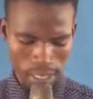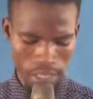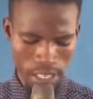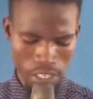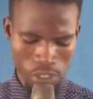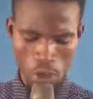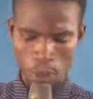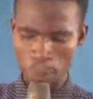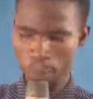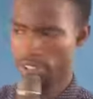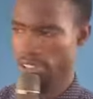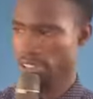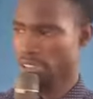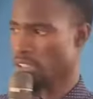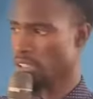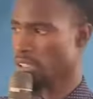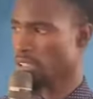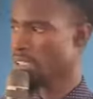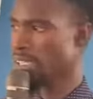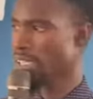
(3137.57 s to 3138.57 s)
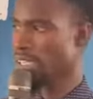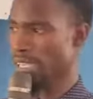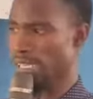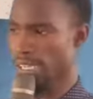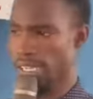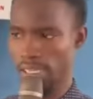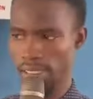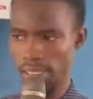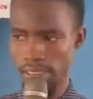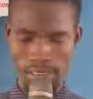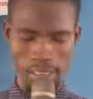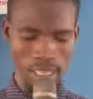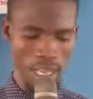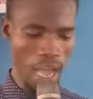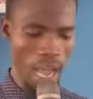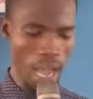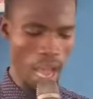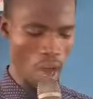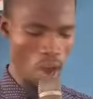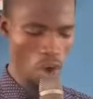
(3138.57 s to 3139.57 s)
These opposition leaders
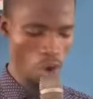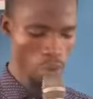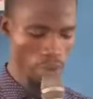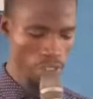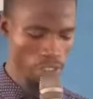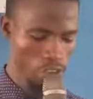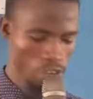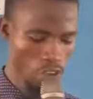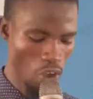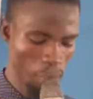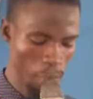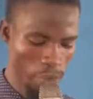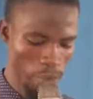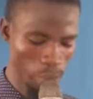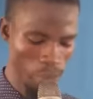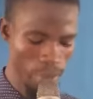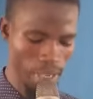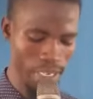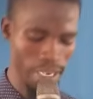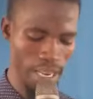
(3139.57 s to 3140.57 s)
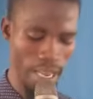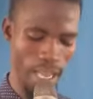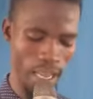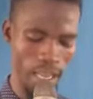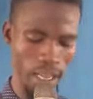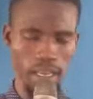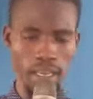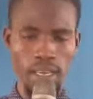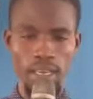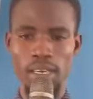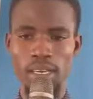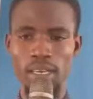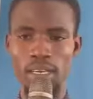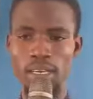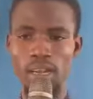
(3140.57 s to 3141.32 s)
are always coming with their